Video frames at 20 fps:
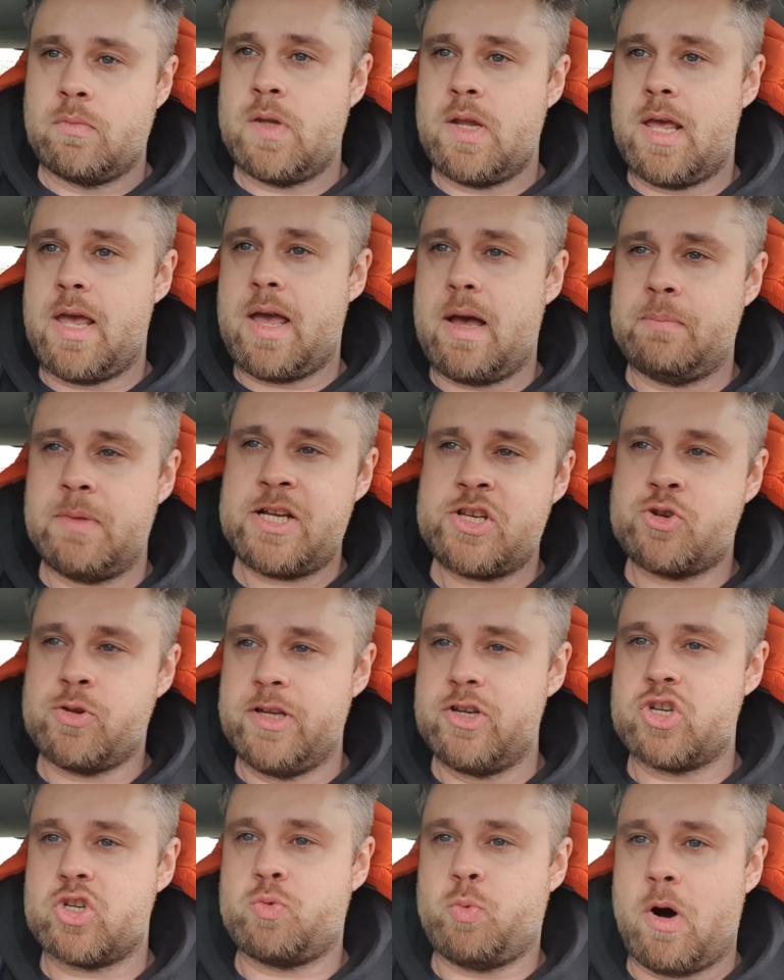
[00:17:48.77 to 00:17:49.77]
Yeah, I'm
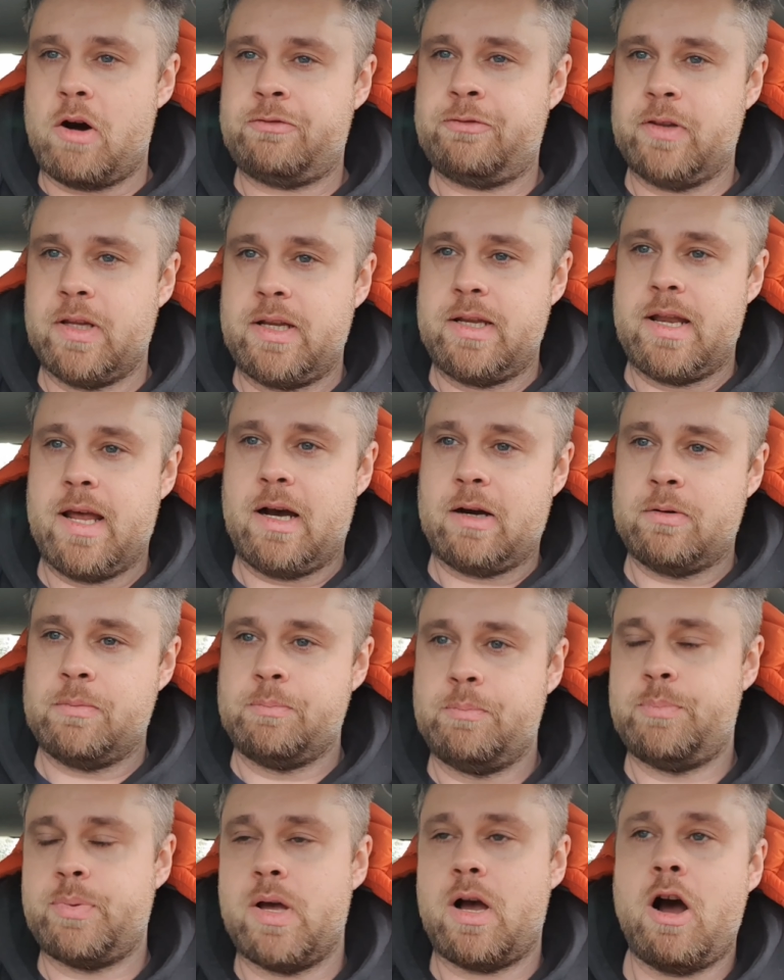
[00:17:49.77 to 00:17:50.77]
literally just waffling now,
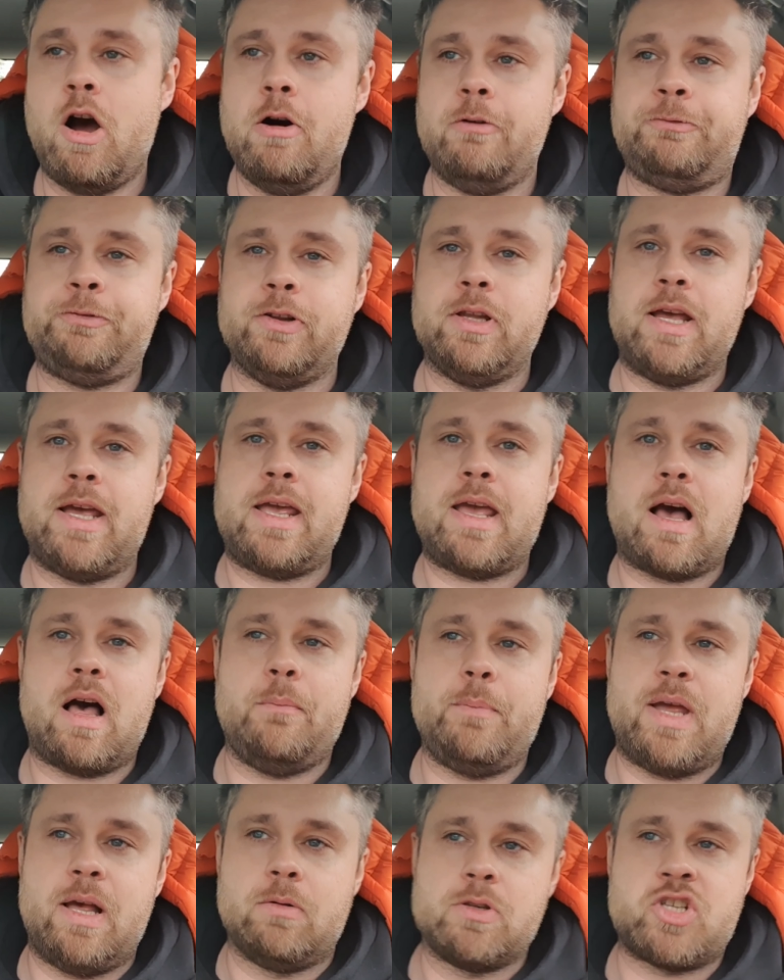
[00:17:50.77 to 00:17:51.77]
but hopefully
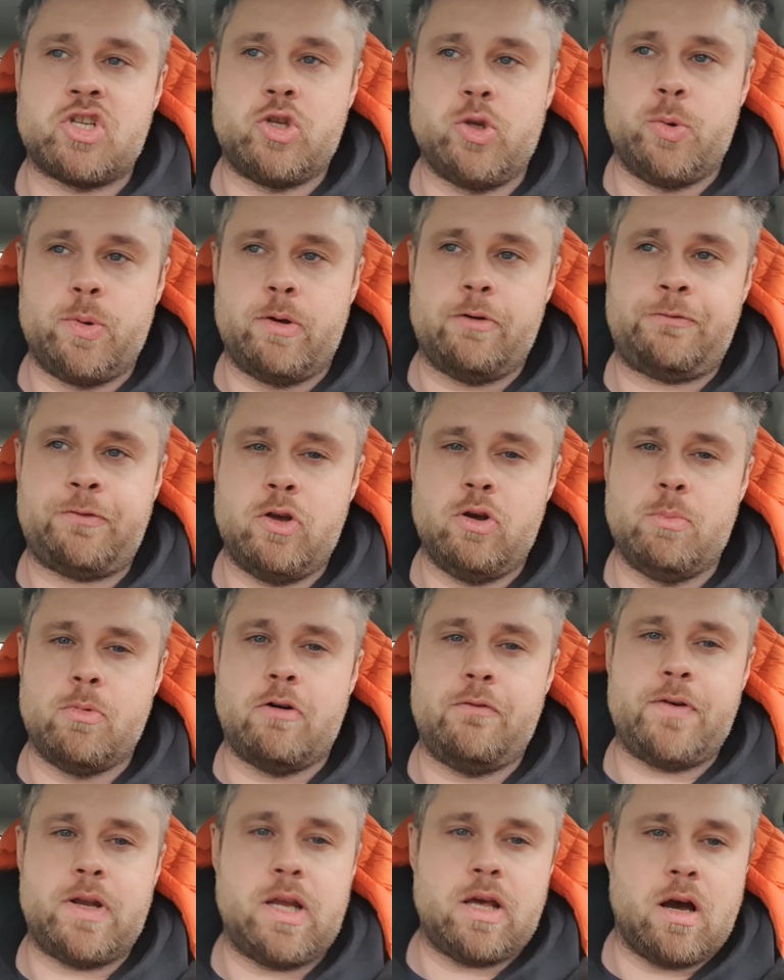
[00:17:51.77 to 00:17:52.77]
I'll be able to do you a few
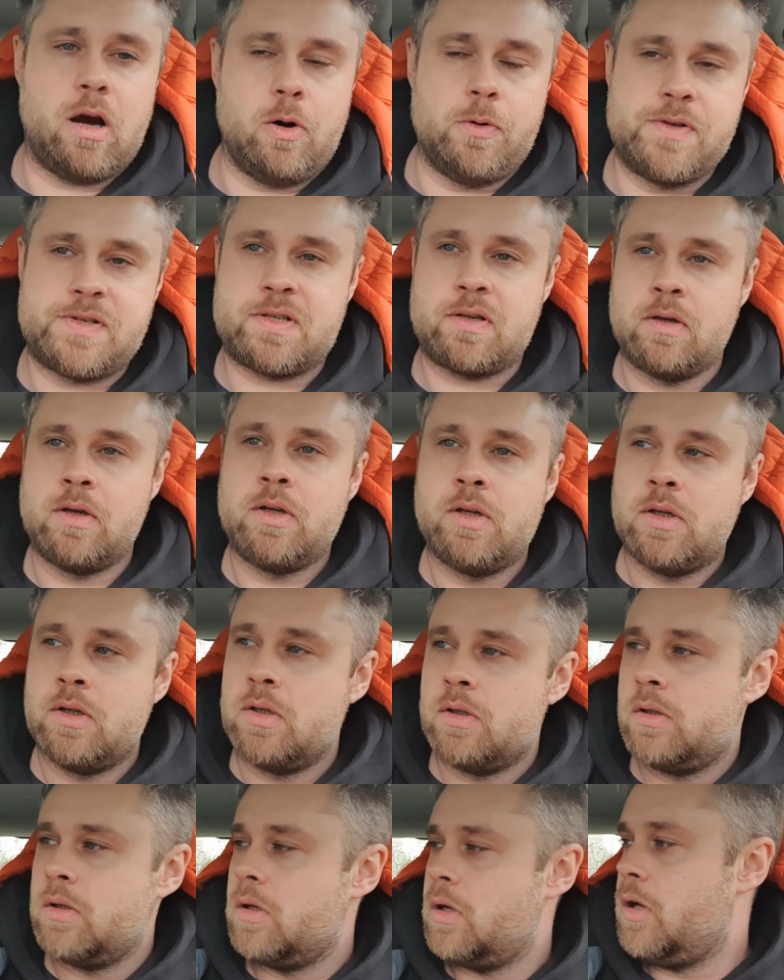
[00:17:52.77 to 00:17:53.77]
more videos.
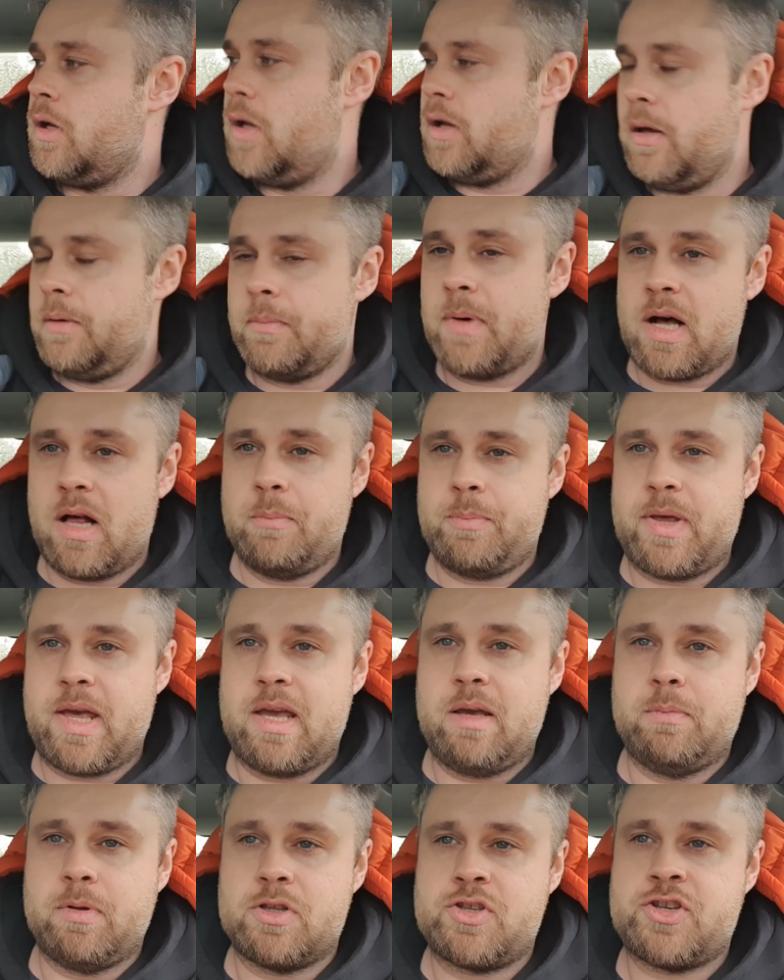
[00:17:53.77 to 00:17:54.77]
I'll be
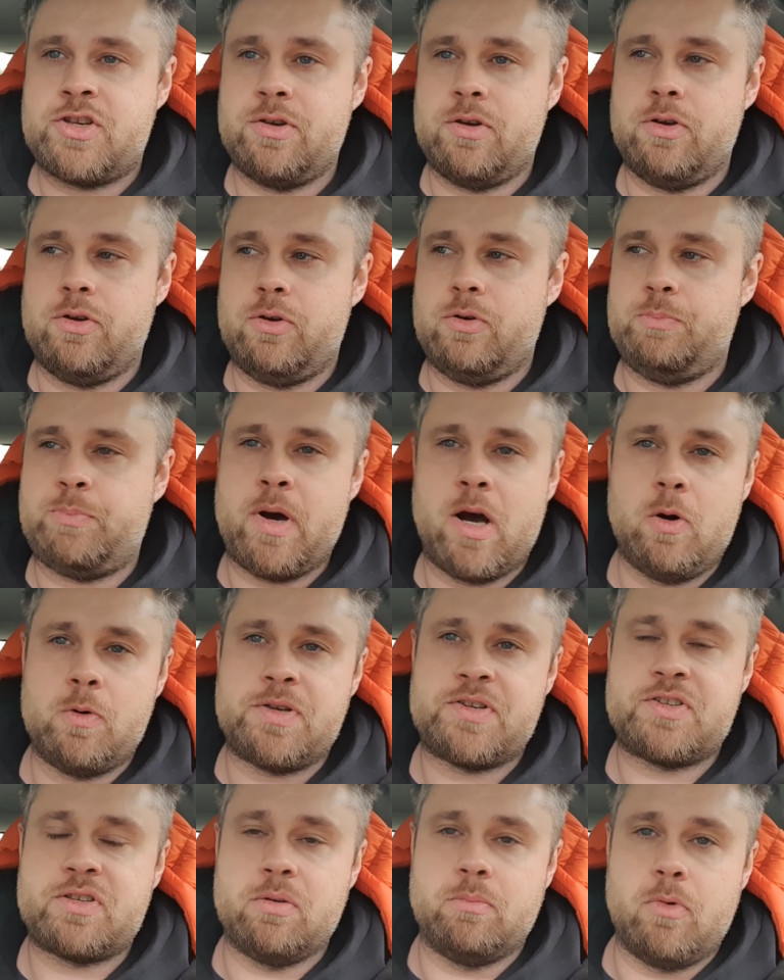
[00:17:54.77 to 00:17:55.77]
able to
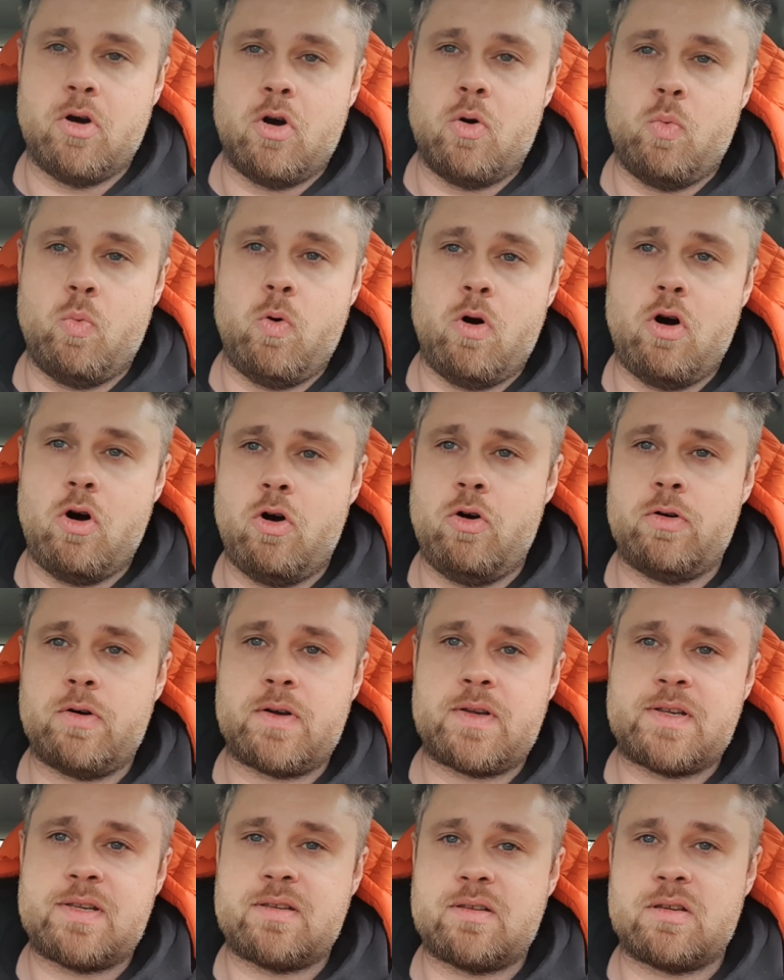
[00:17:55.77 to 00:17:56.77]
post some more
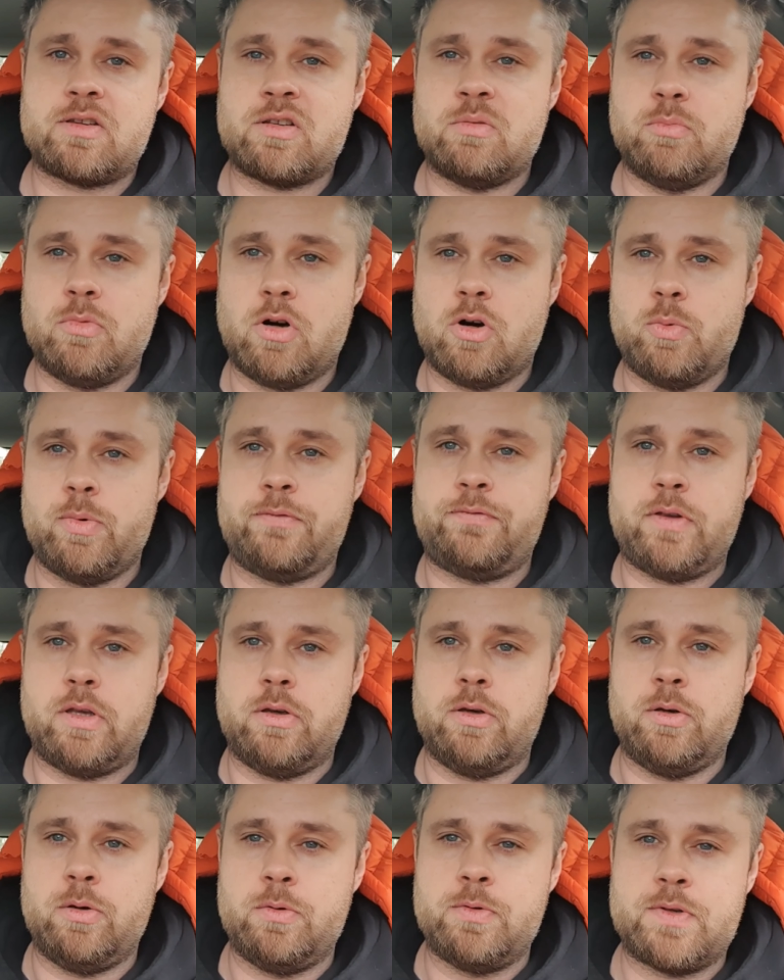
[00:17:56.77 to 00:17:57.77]
walks, some more
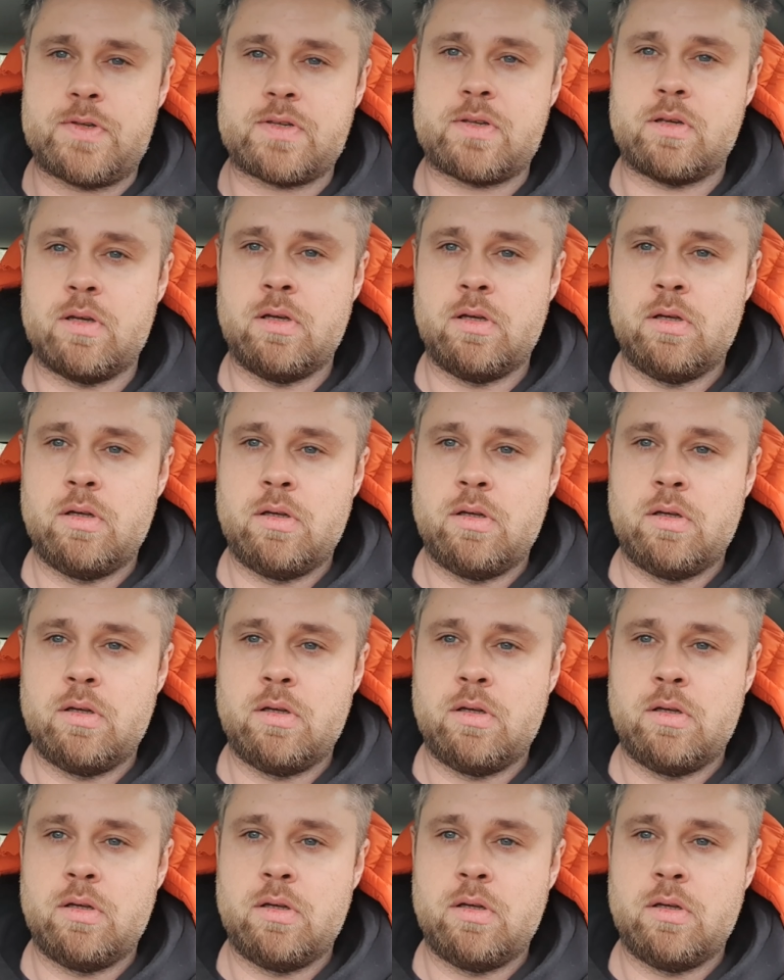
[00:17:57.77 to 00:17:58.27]
reviews.